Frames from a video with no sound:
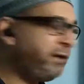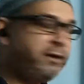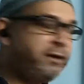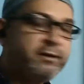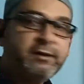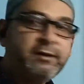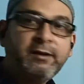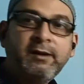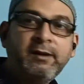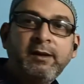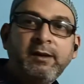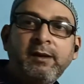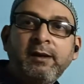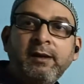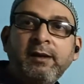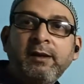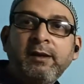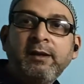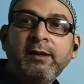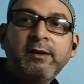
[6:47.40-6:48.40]
heat
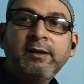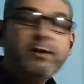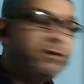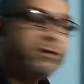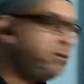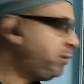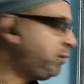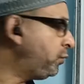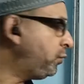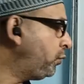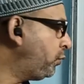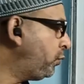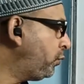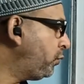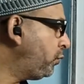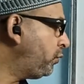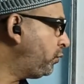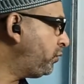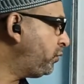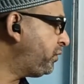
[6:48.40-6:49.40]
to
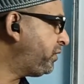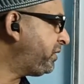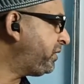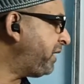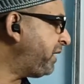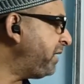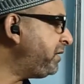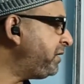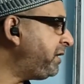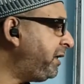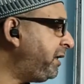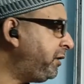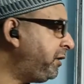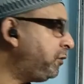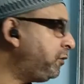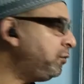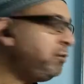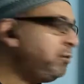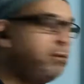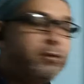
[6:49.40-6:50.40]

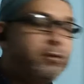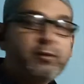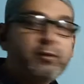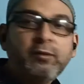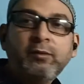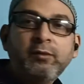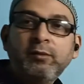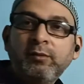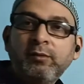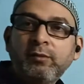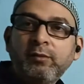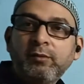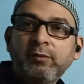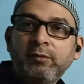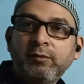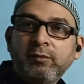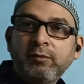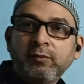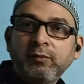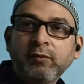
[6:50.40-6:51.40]
change into
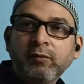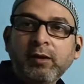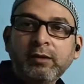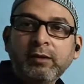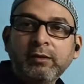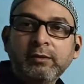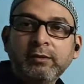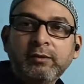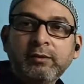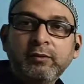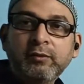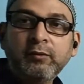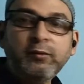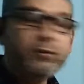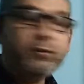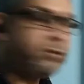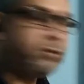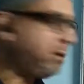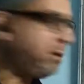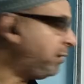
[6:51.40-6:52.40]
water, to
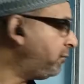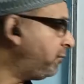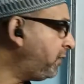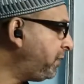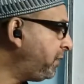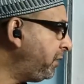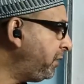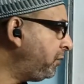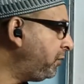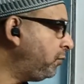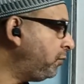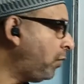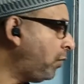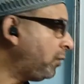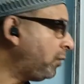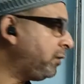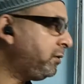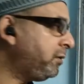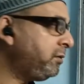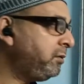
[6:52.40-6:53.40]
convert into
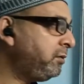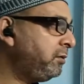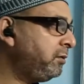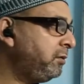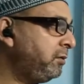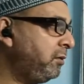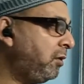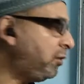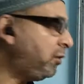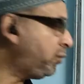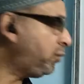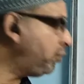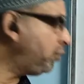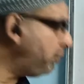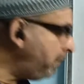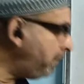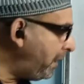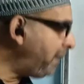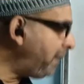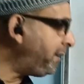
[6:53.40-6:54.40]
water or to
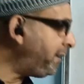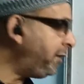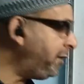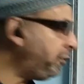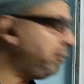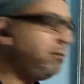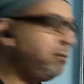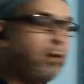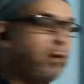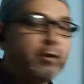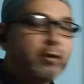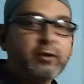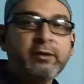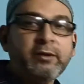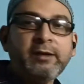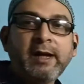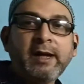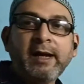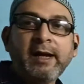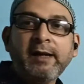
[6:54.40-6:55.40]
melt into
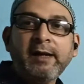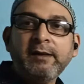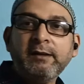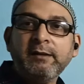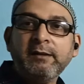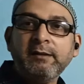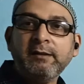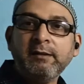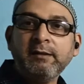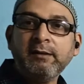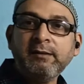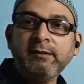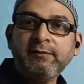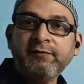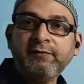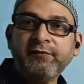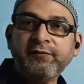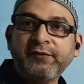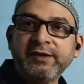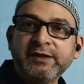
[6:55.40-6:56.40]
water at a
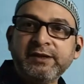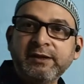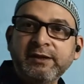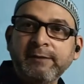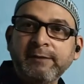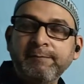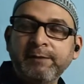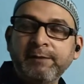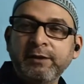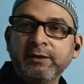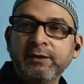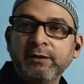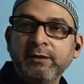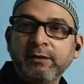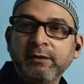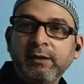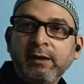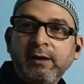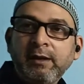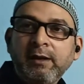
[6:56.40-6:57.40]
fixed
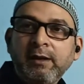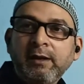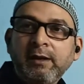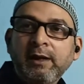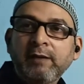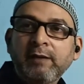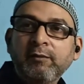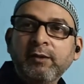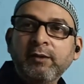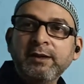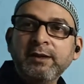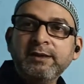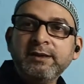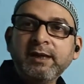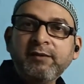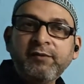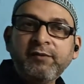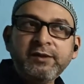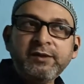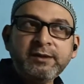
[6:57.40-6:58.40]
temperature. And what is
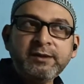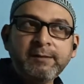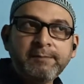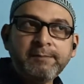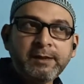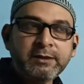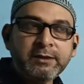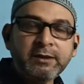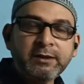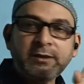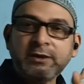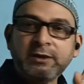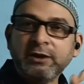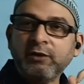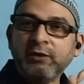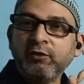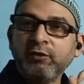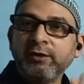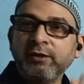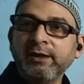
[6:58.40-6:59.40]
that fixed temperature?
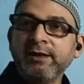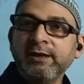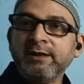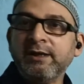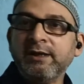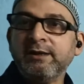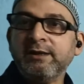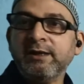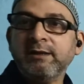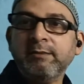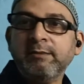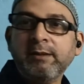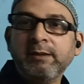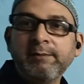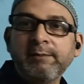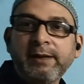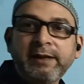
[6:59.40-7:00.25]
0 degrees Celsius, the